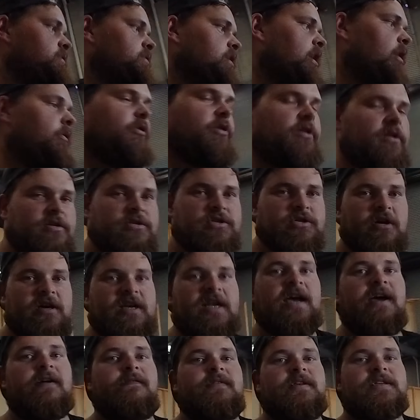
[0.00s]
I want to try
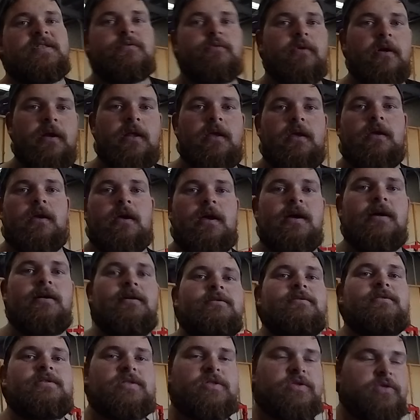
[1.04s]
and have this running
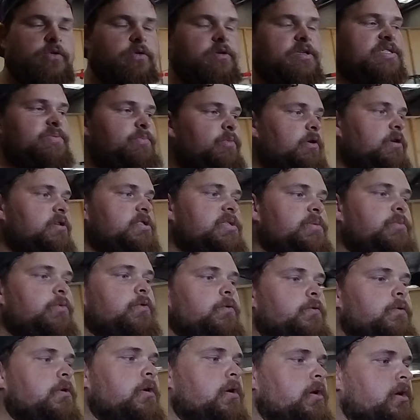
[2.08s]
as soon as
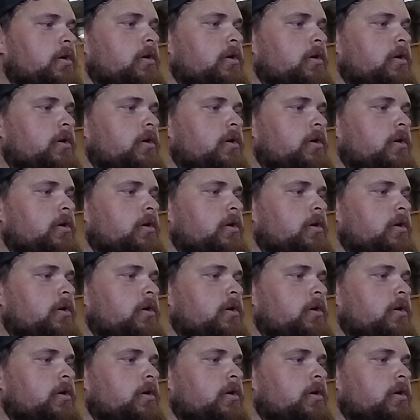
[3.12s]
possible.